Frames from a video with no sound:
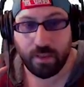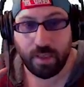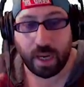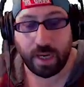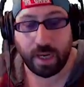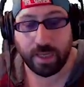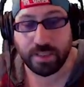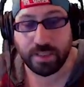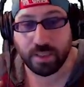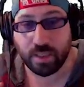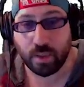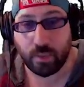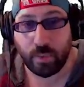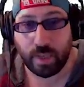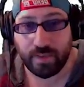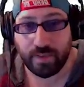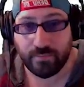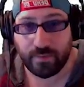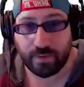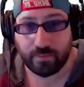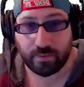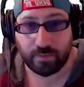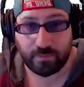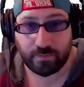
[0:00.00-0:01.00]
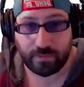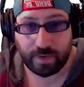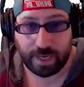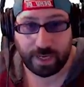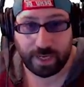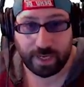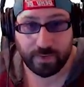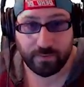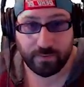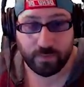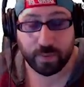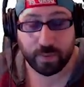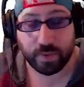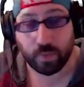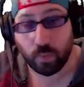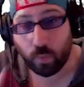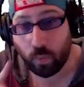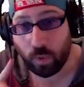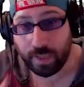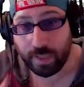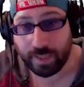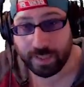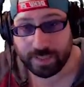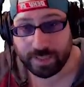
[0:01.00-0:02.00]
ISO 8 level 5, with
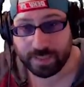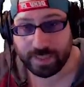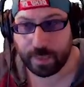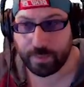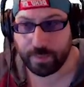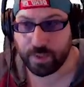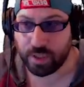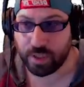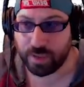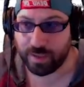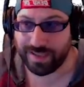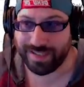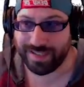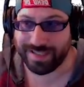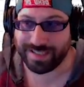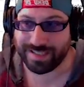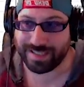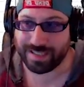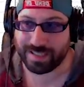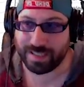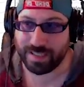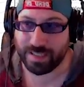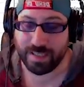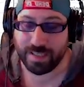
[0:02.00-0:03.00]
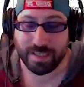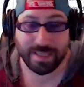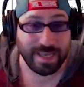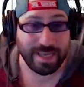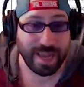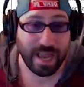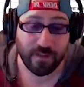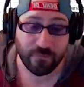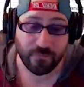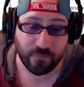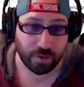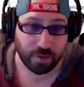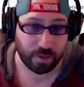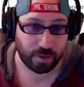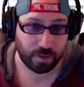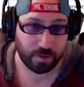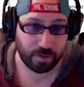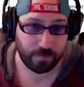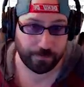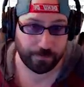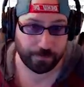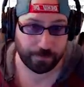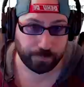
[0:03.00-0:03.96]
one exception, is never